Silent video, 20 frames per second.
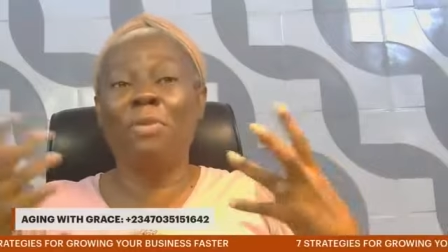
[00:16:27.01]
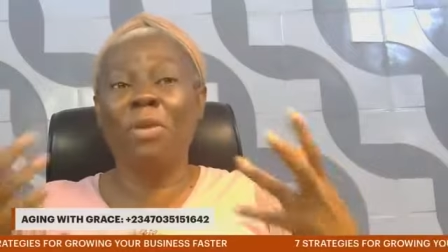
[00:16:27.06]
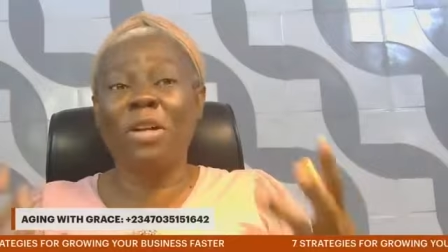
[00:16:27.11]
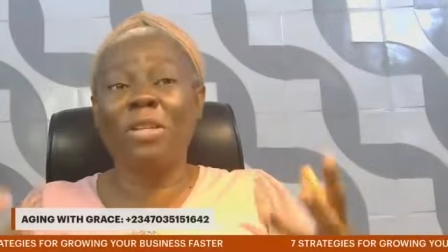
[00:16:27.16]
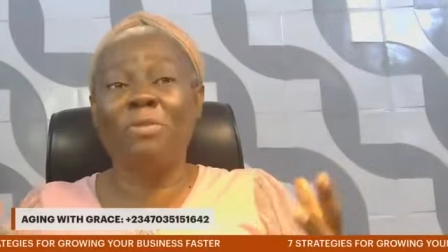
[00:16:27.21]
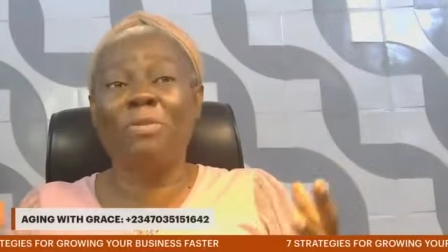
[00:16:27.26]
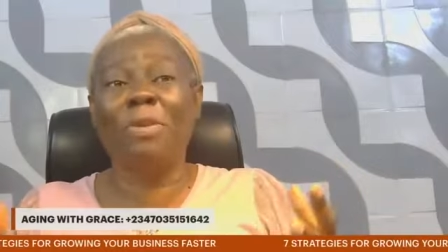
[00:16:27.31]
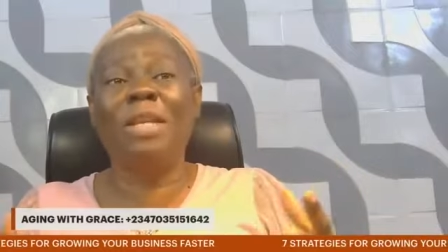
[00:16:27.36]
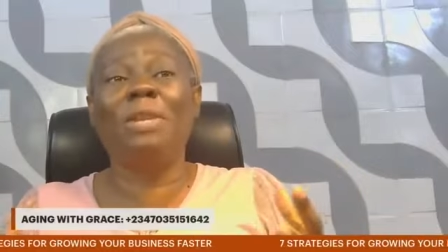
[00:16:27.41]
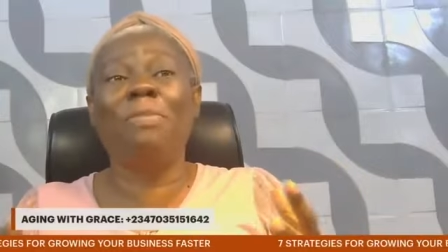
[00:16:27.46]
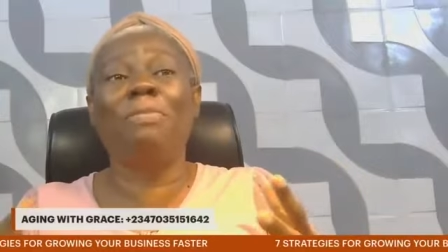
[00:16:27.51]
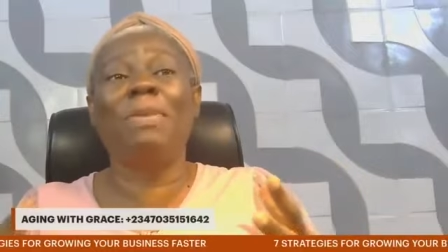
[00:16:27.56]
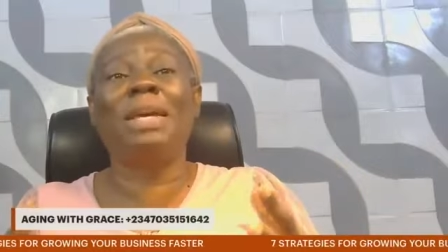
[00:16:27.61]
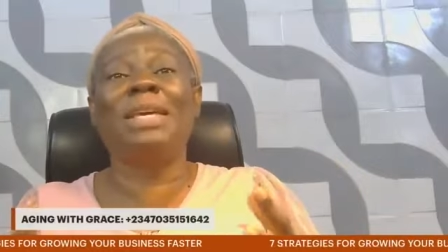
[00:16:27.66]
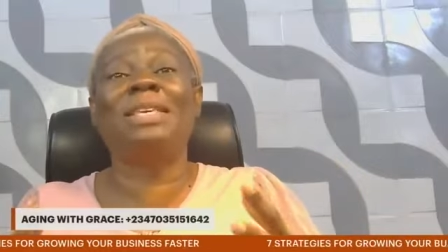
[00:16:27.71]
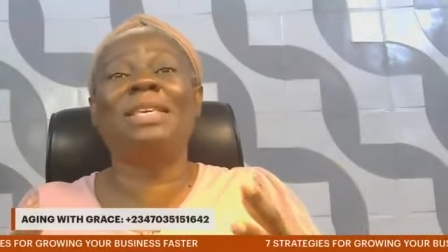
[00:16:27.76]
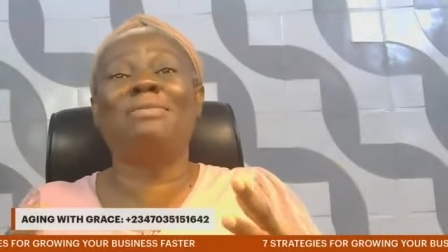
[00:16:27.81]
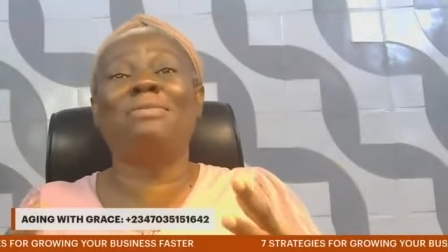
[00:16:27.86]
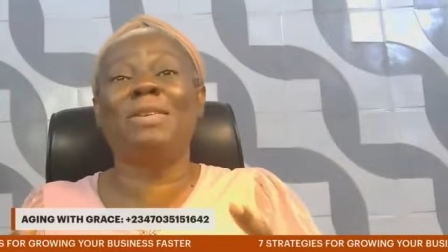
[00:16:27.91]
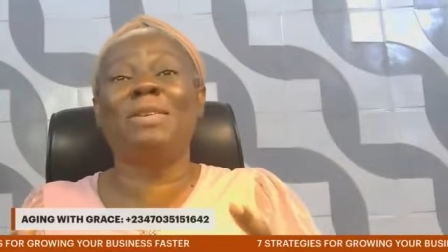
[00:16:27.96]
prospect the
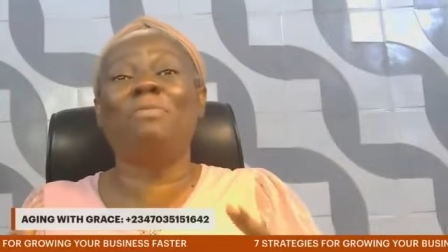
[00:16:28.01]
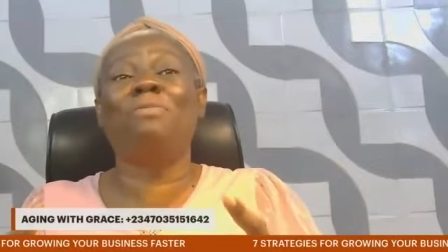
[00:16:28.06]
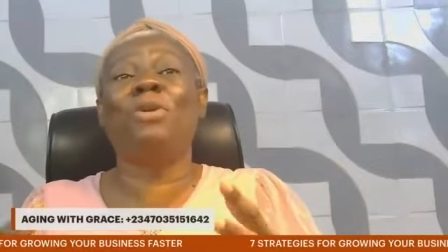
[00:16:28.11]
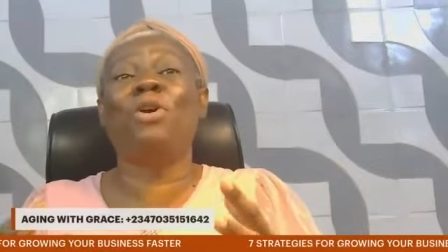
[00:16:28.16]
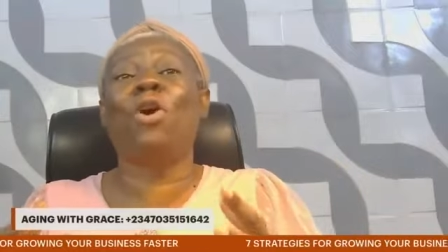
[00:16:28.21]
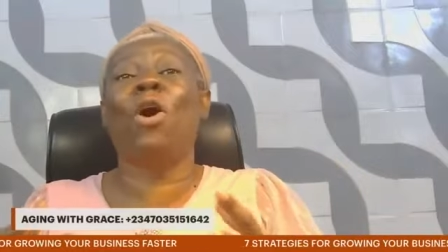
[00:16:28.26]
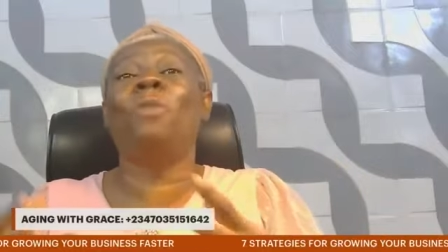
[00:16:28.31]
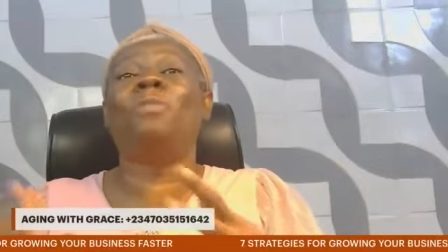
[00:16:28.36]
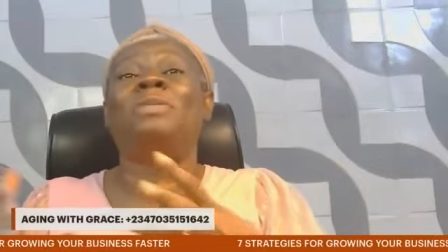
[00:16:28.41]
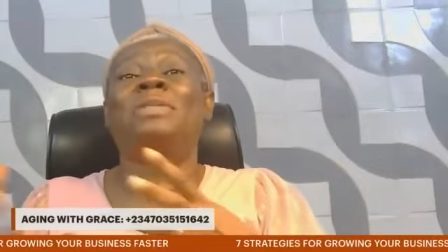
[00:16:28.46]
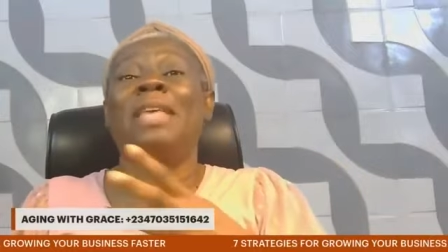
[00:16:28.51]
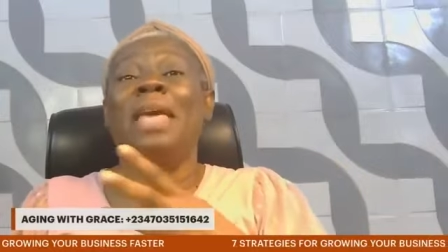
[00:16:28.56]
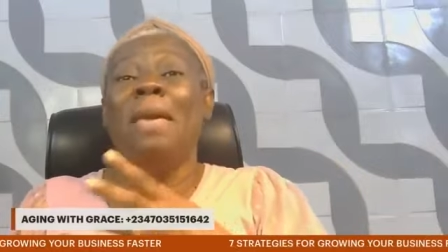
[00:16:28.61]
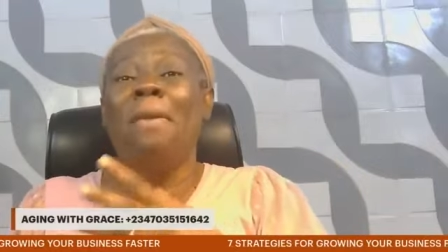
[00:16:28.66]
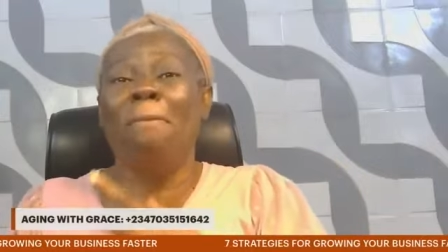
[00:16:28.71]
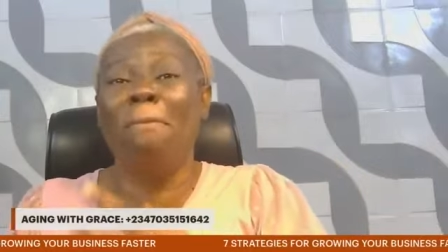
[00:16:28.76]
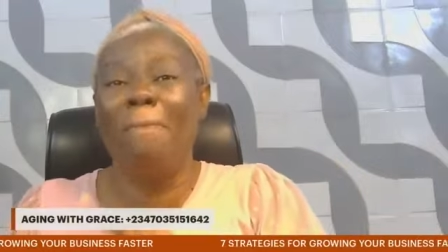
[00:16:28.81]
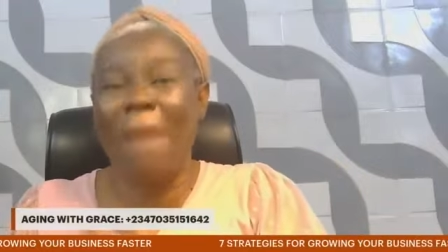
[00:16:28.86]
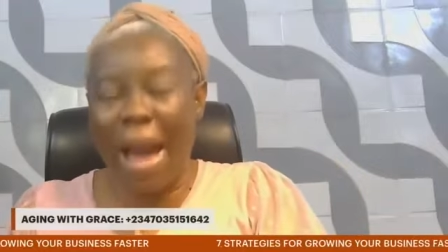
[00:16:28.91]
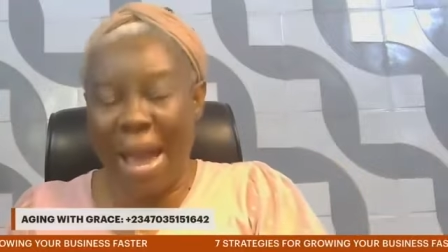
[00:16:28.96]
person becomes
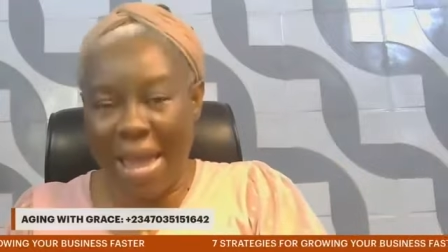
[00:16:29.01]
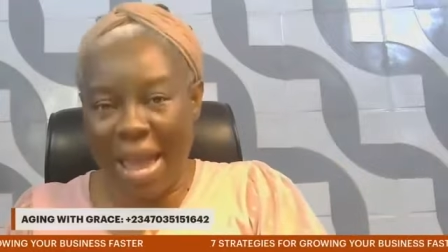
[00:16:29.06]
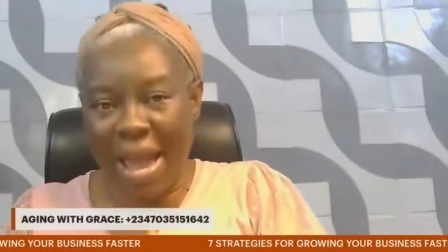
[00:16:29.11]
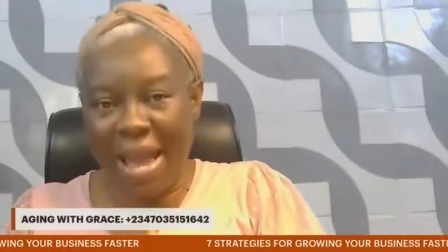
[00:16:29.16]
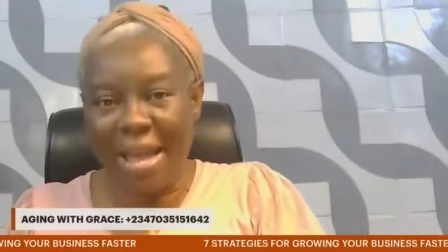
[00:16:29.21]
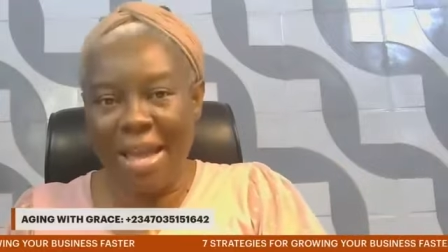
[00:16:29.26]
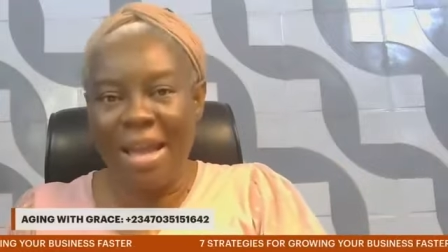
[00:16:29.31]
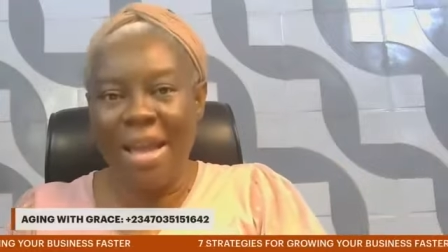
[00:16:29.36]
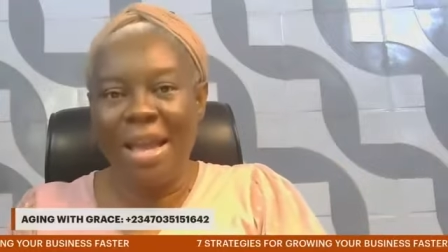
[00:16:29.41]
a buyer